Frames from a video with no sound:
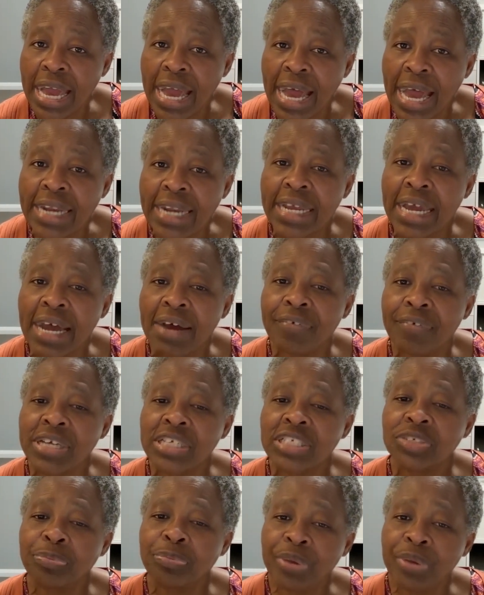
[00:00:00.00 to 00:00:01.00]
and have
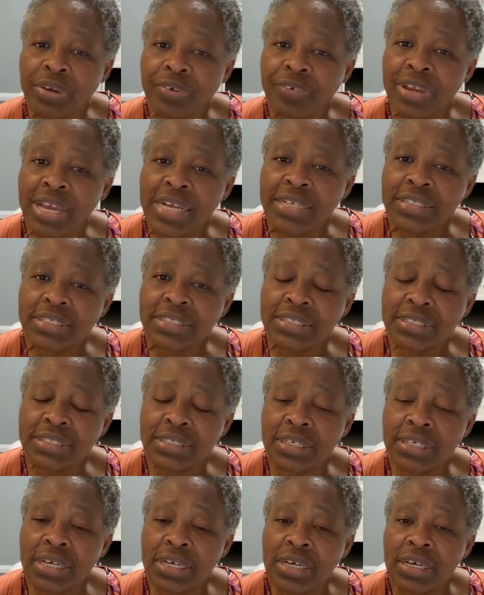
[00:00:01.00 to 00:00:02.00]

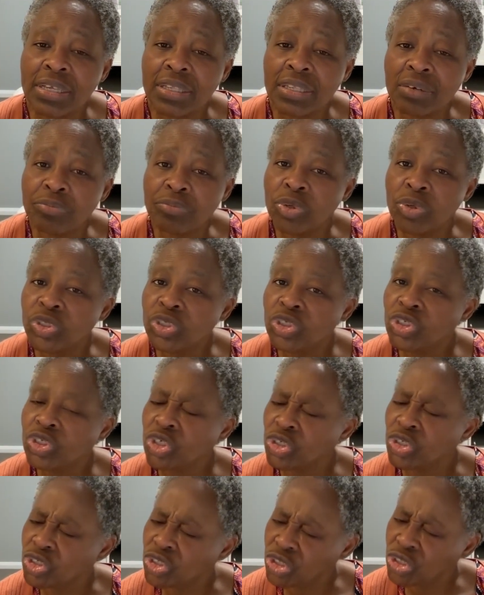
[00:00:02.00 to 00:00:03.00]
experienced the most
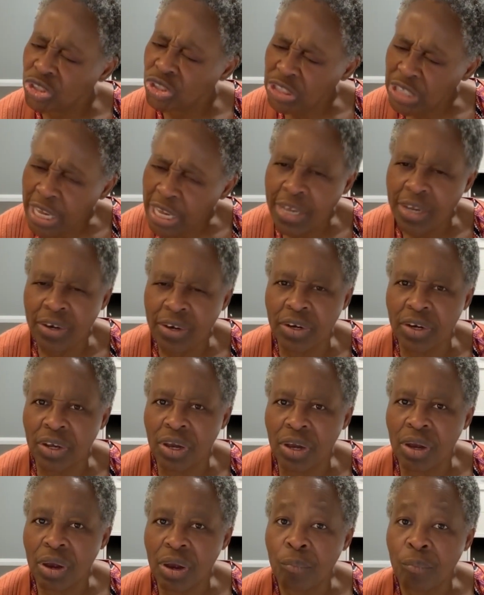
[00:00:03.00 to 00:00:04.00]
sustained,
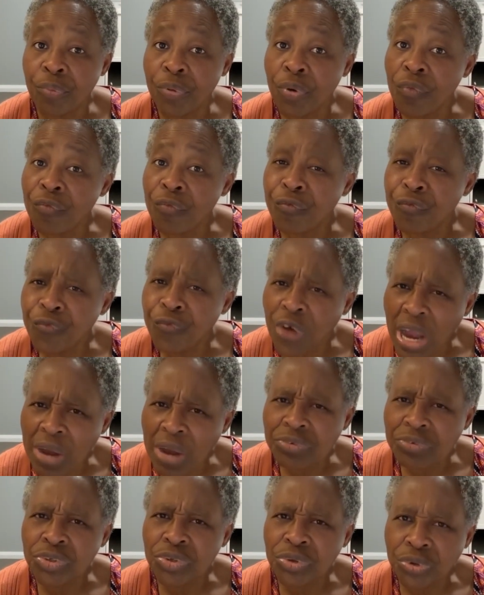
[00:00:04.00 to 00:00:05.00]

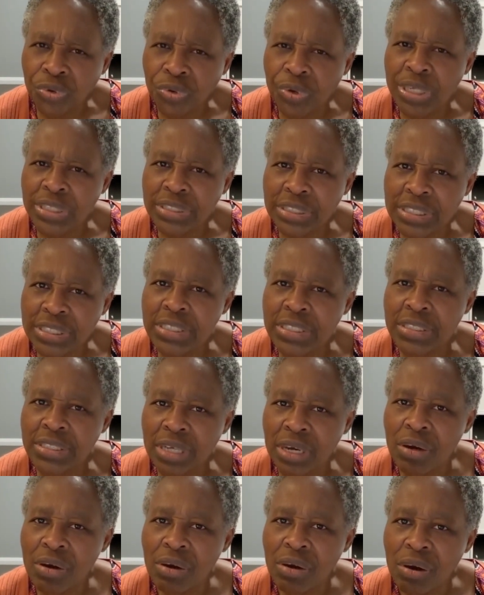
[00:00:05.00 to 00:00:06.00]
profound cruelties
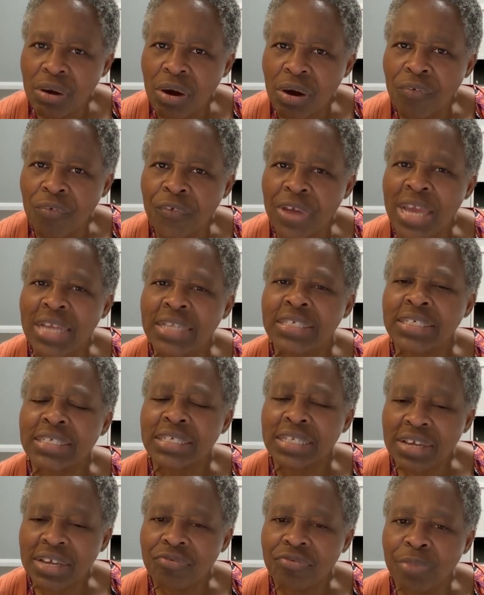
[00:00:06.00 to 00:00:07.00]
of
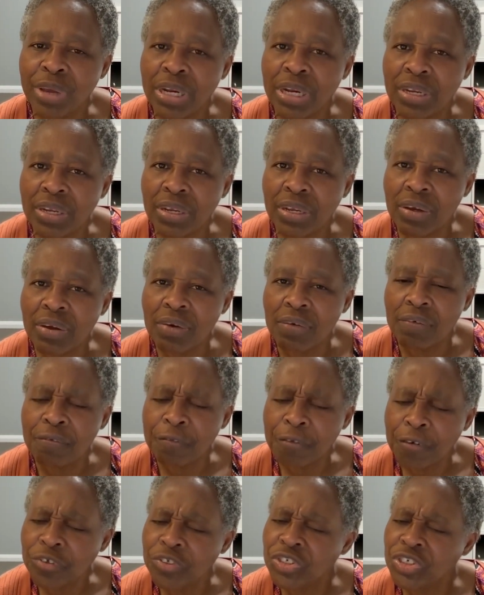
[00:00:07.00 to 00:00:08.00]
enslavement
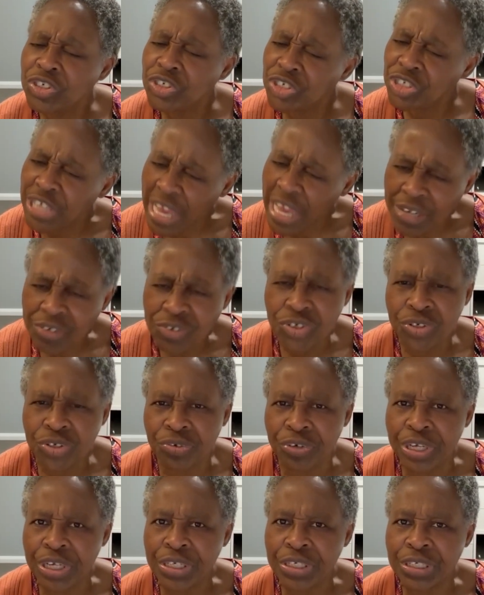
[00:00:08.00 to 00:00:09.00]
for
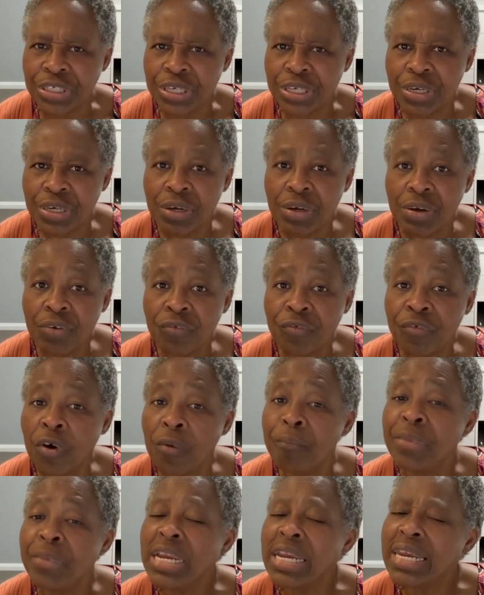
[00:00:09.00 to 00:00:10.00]
centuries, for
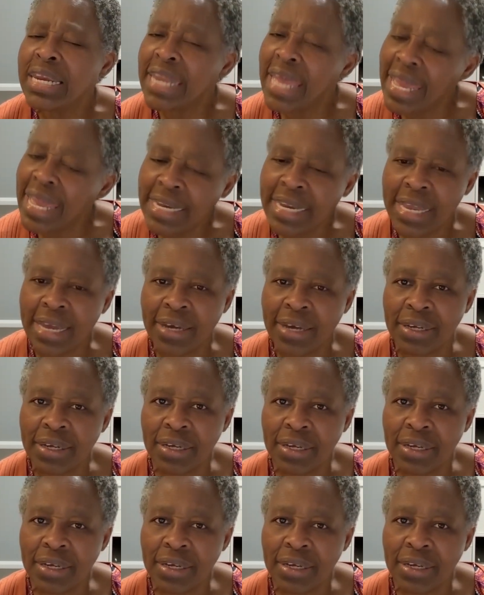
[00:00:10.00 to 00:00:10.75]
millennia,